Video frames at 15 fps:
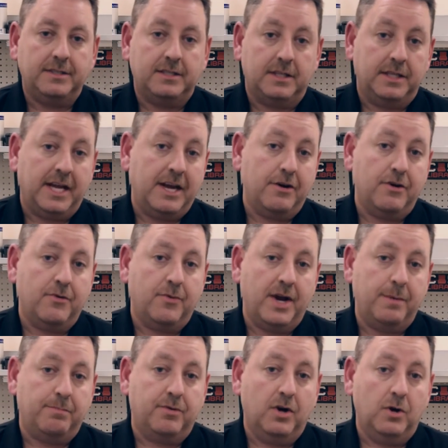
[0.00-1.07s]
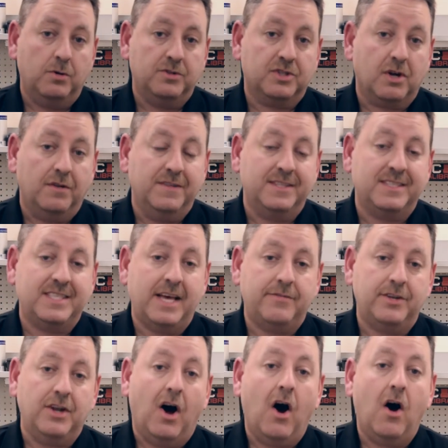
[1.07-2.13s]
and the Area Pro. It's called the
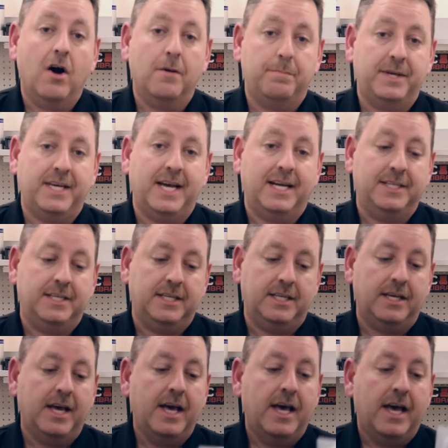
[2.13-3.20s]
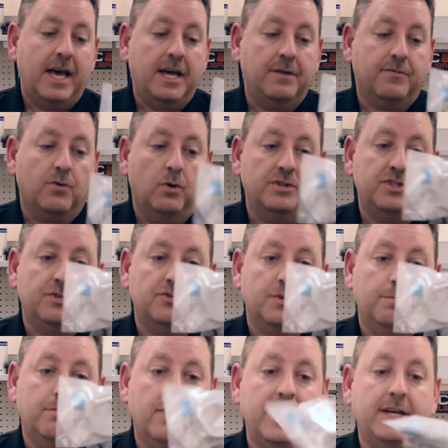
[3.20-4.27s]
7R PID. And of course, there's a
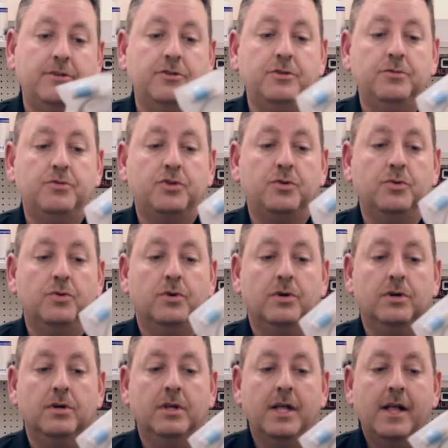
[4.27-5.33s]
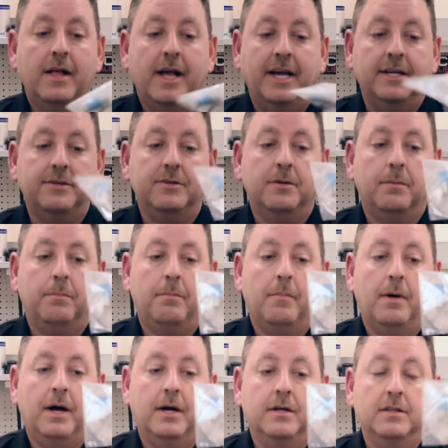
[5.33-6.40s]
brand new tool and
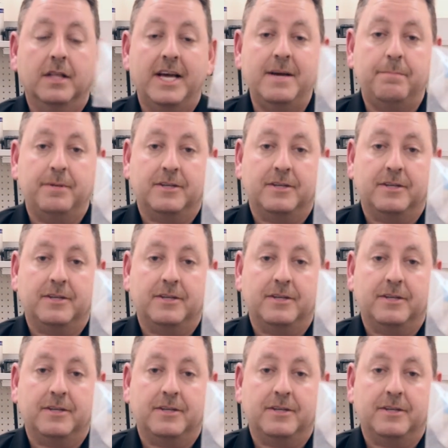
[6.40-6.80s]
uh, lamp